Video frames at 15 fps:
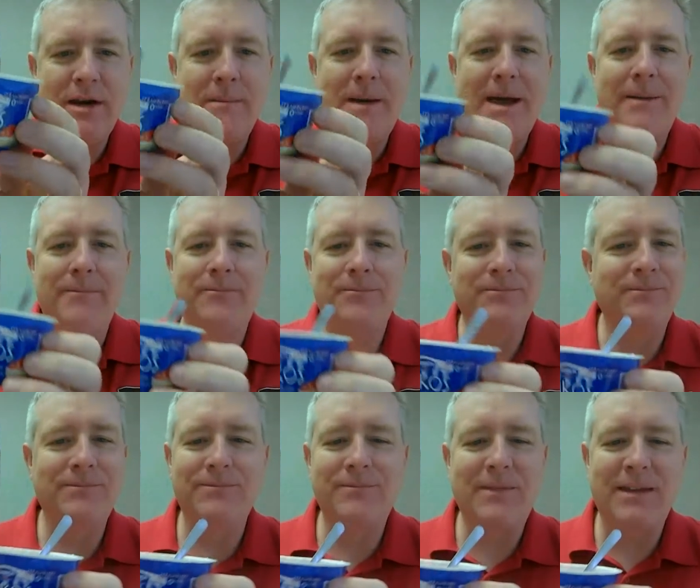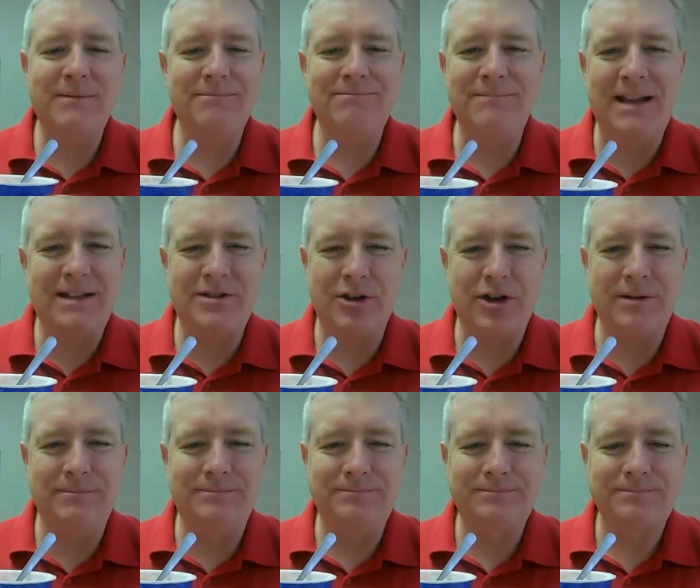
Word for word: on the bottom. Not so good.